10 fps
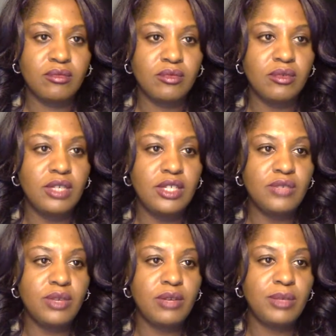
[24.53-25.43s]
What's
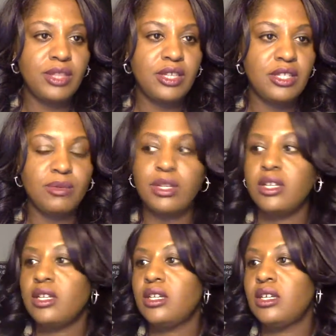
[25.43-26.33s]
wrong with this
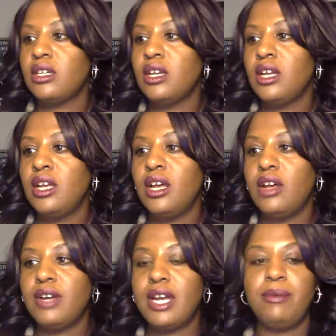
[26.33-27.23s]
one?
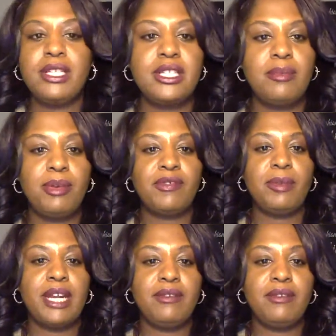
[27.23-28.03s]
Okay, what's up, everybody?